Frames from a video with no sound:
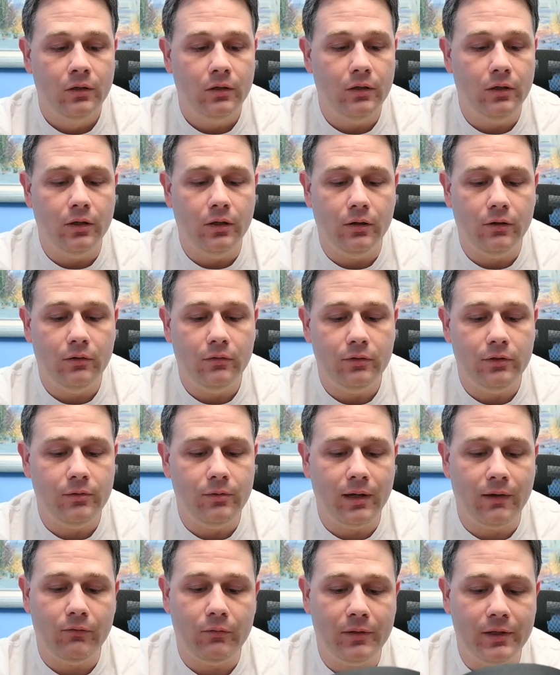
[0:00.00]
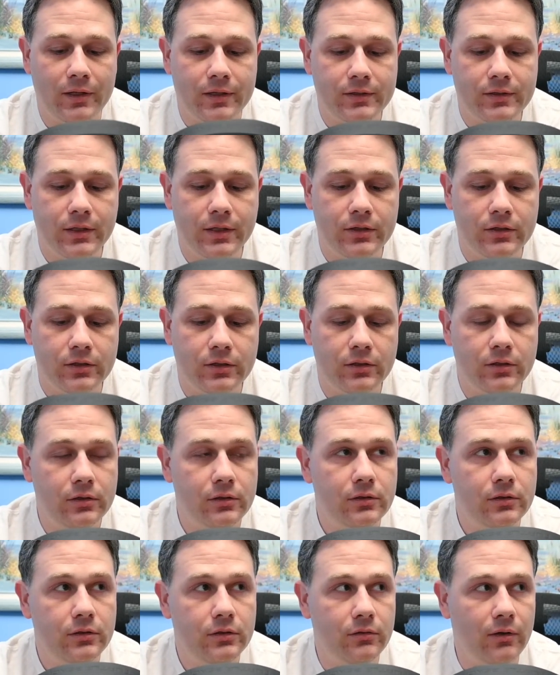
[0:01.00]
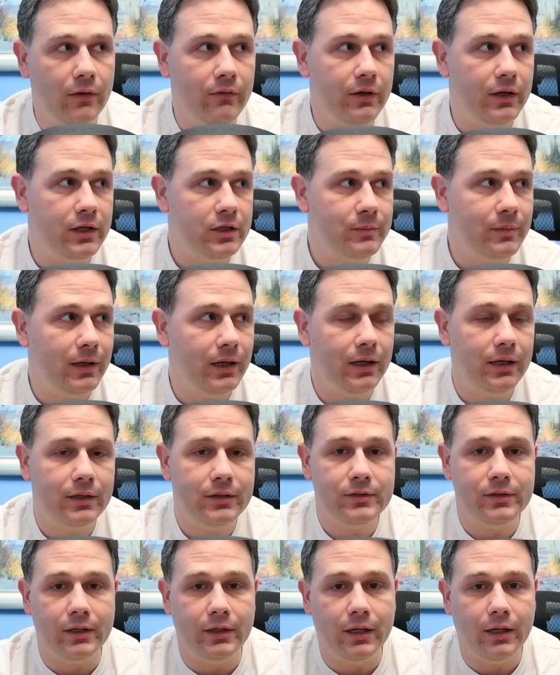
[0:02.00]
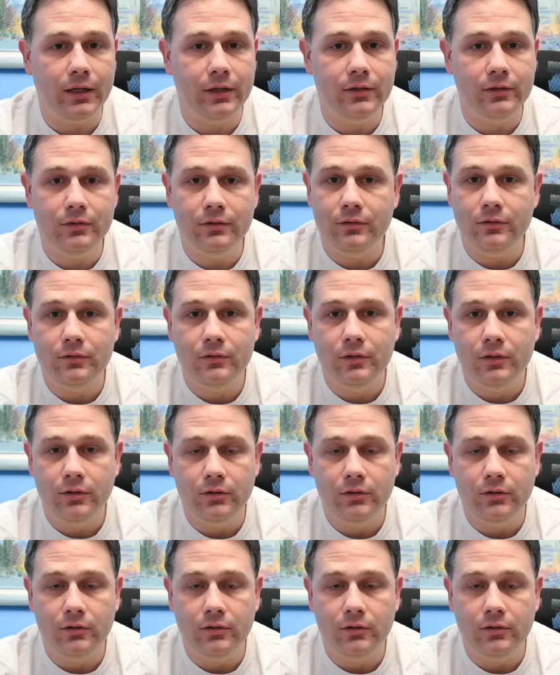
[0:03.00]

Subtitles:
have a PlayStation, you have an Xbox like I do,